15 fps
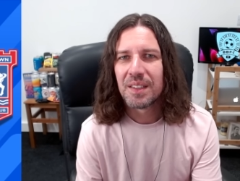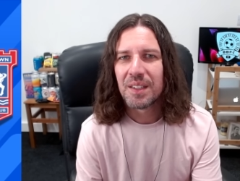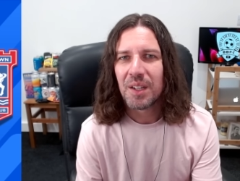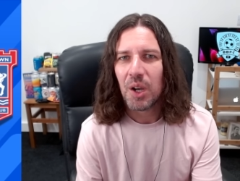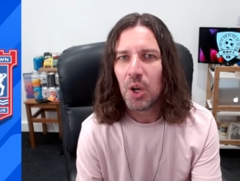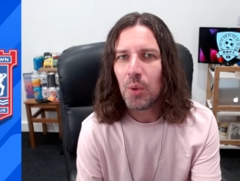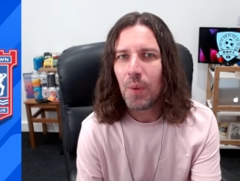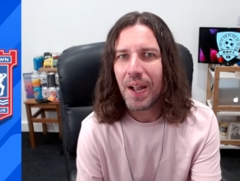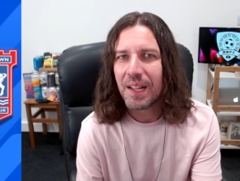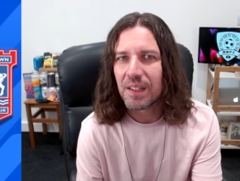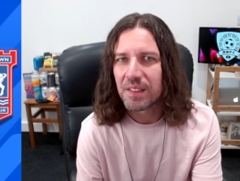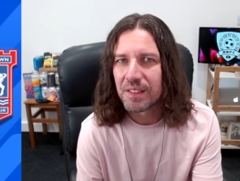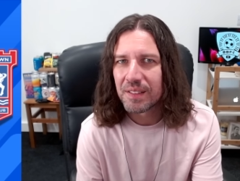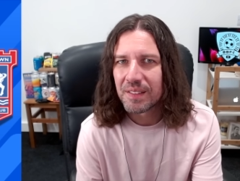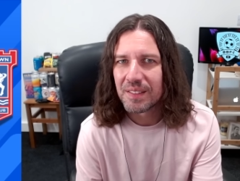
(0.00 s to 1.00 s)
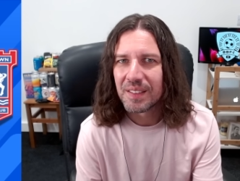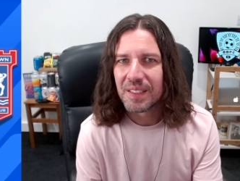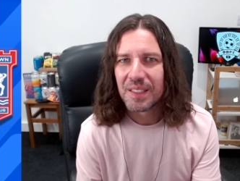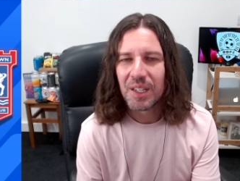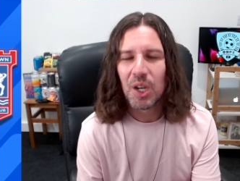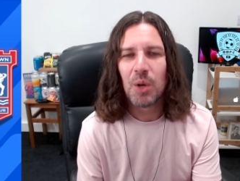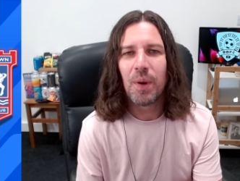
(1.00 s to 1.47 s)
who else?
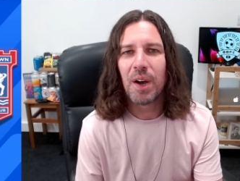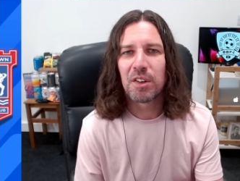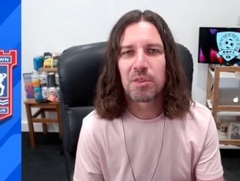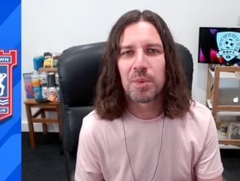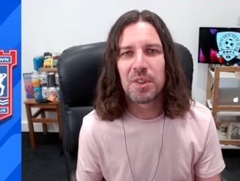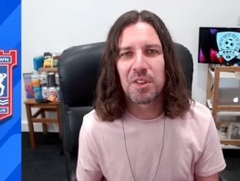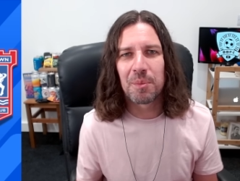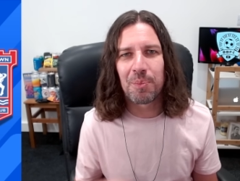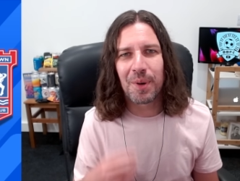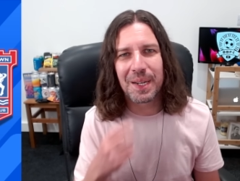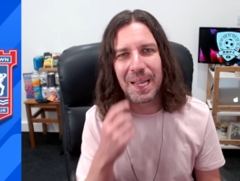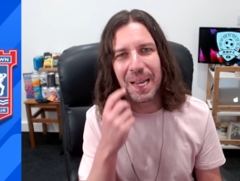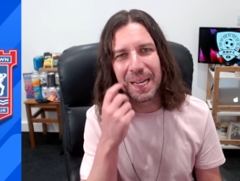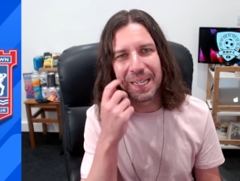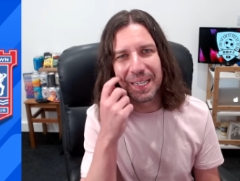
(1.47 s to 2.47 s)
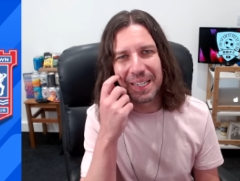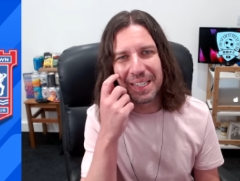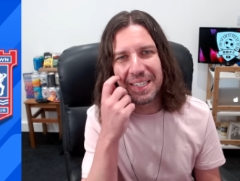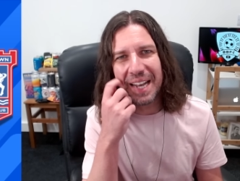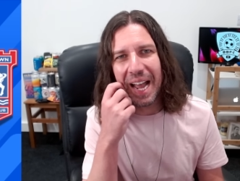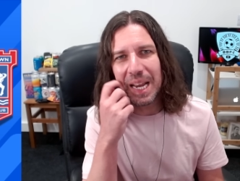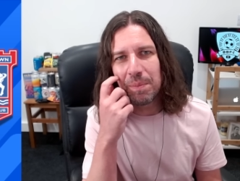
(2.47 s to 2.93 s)
Who else would you bring in?
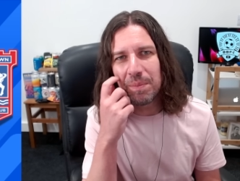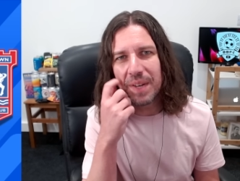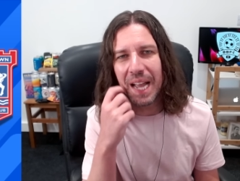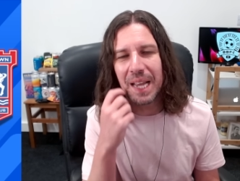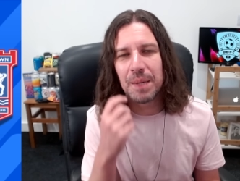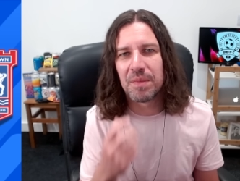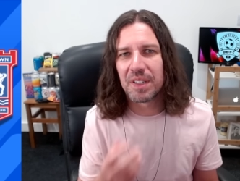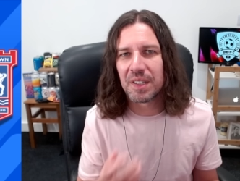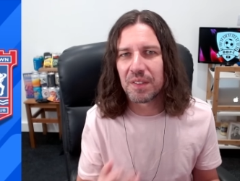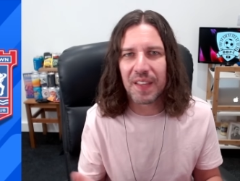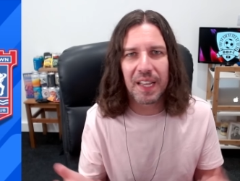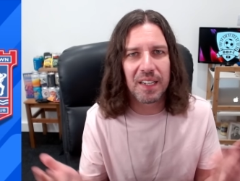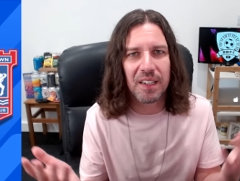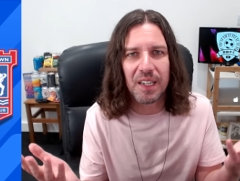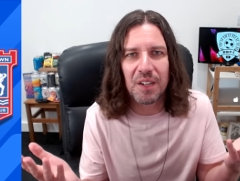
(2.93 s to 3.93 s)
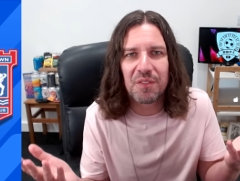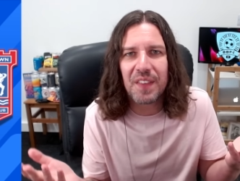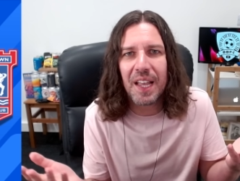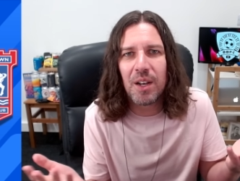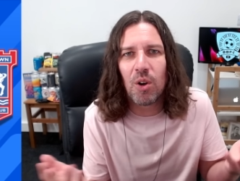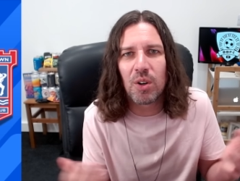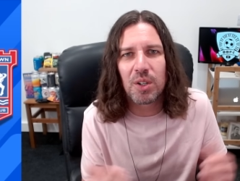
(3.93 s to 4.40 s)
Name names if they're if
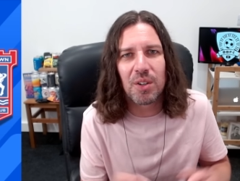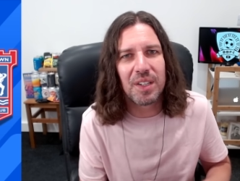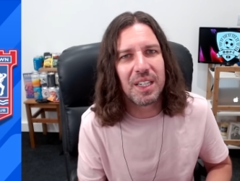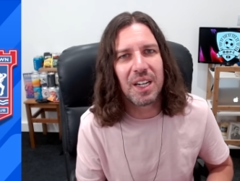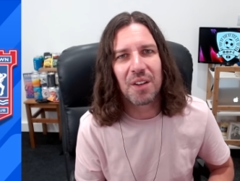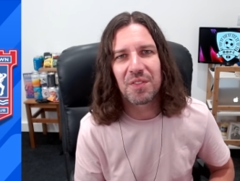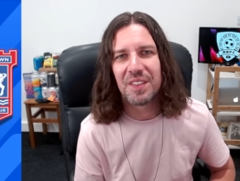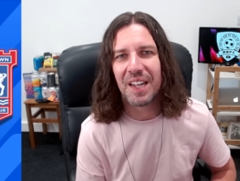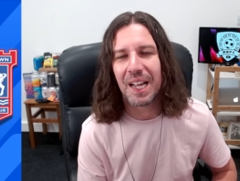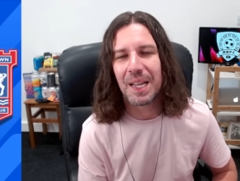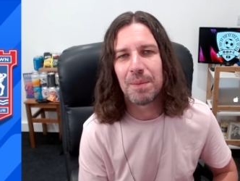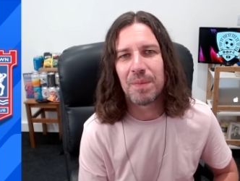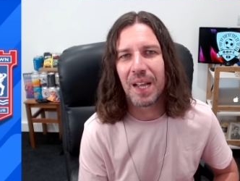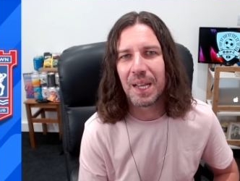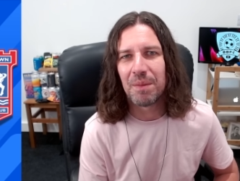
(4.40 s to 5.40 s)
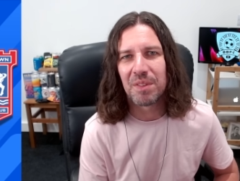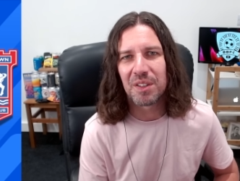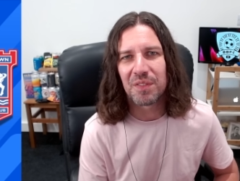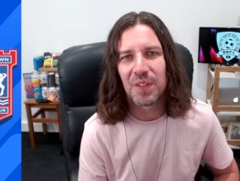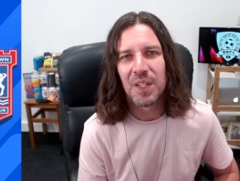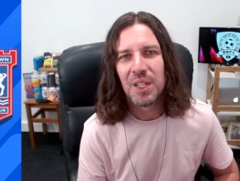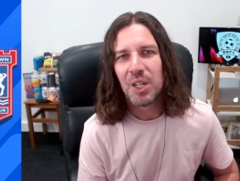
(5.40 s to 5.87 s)
they're not good enough. Name names
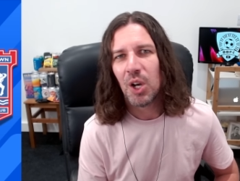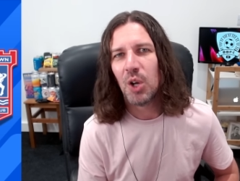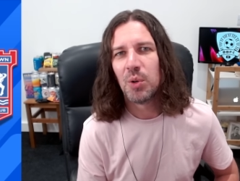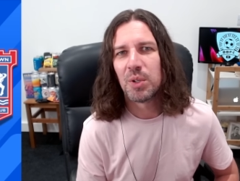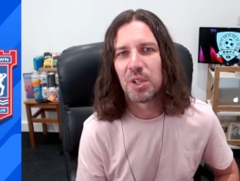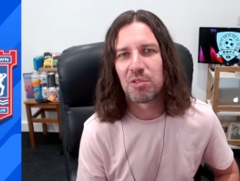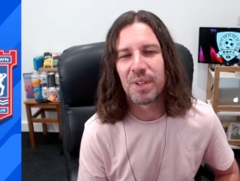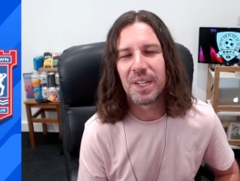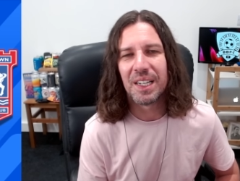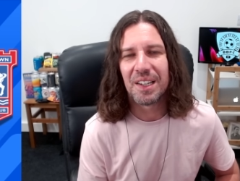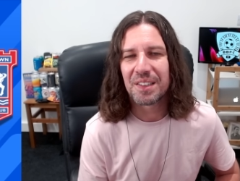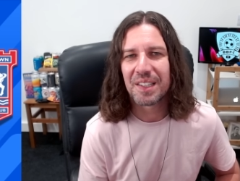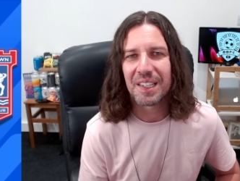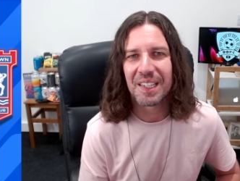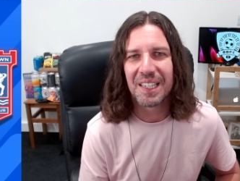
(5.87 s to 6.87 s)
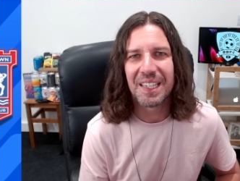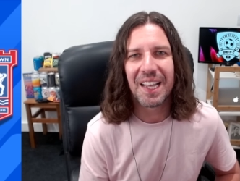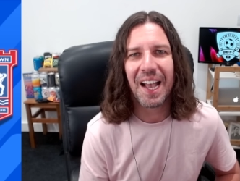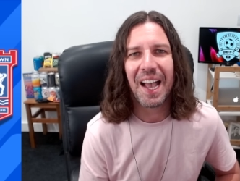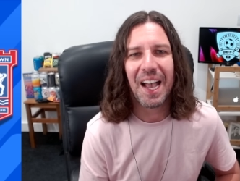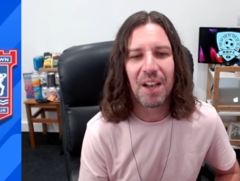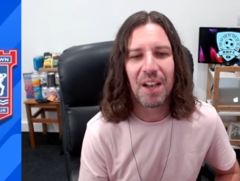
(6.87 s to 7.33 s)
of who could realistically
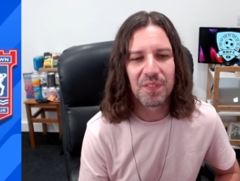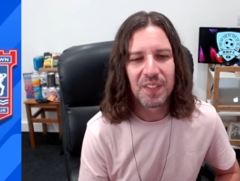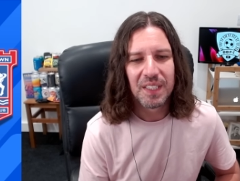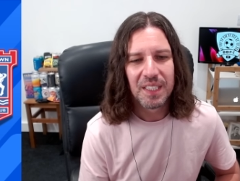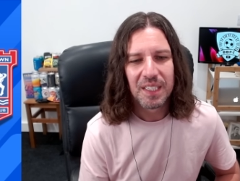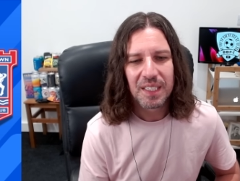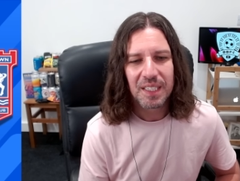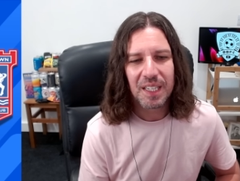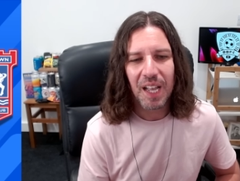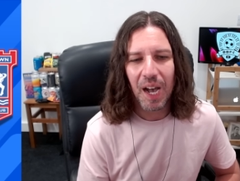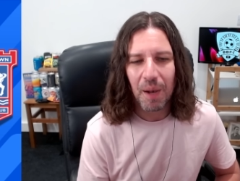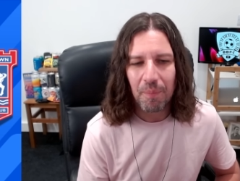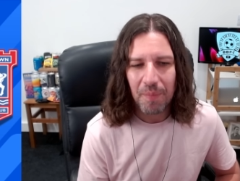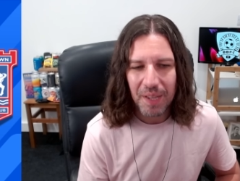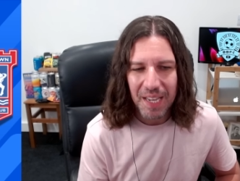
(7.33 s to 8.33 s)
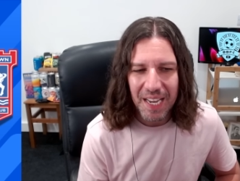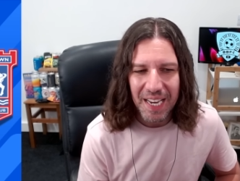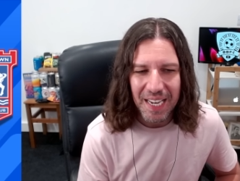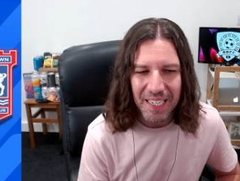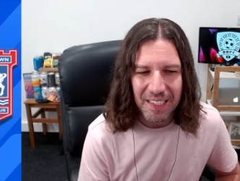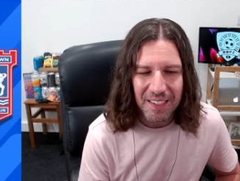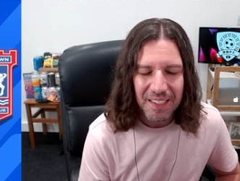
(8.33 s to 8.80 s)
have come
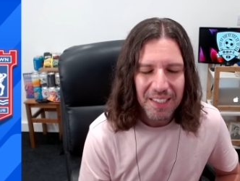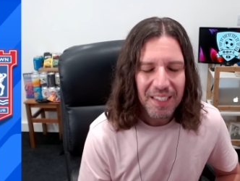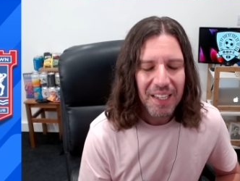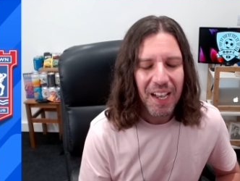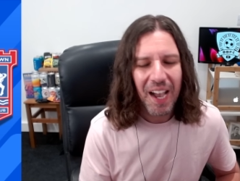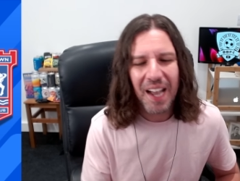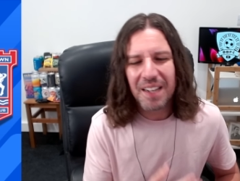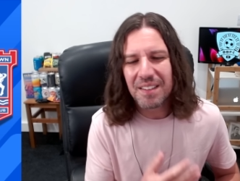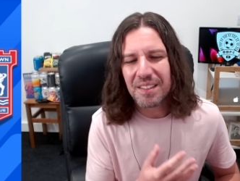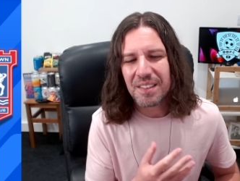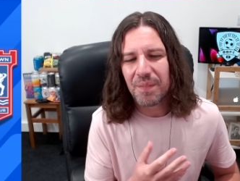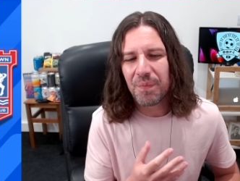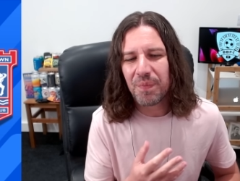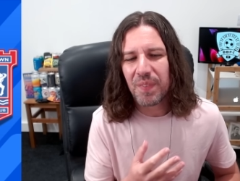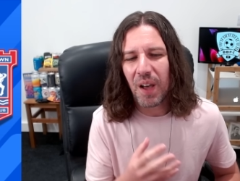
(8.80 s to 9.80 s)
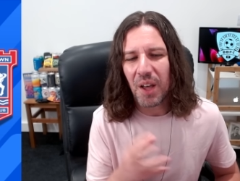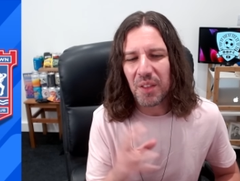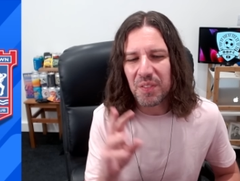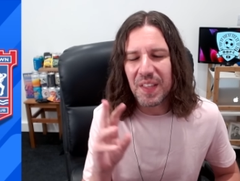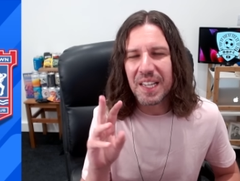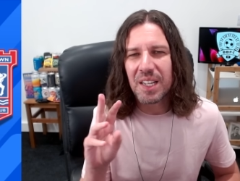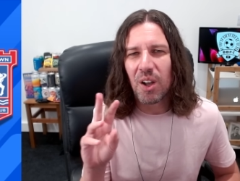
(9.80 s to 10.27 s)
in. And I
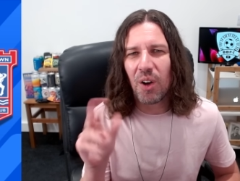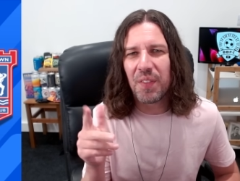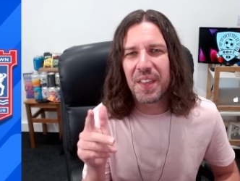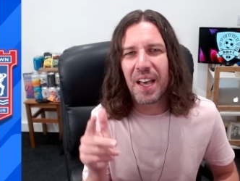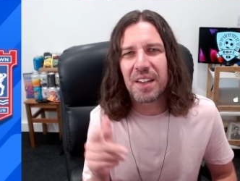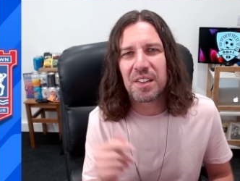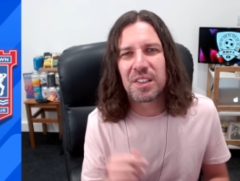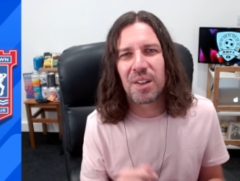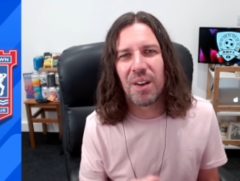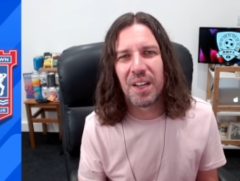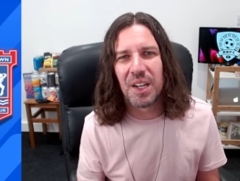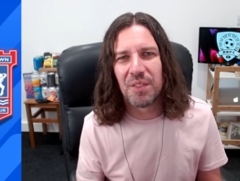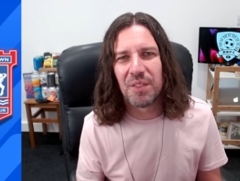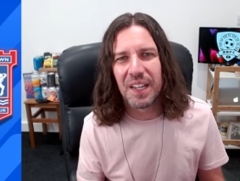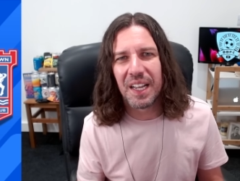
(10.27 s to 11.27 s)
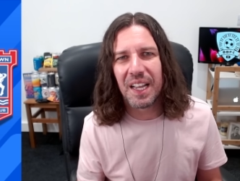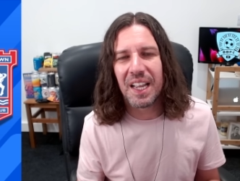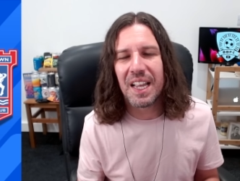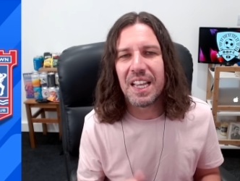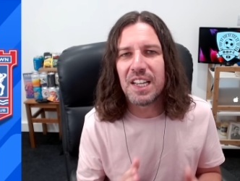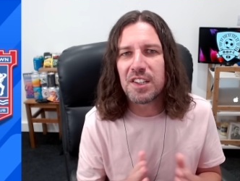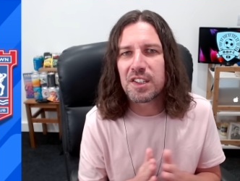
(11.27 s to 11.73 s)
think on the other side of it
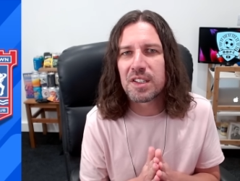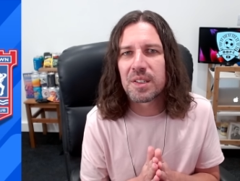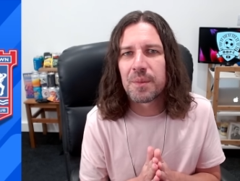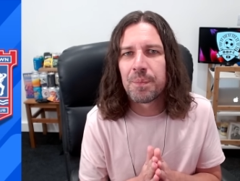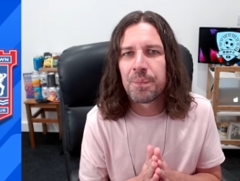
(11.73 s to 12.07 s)
is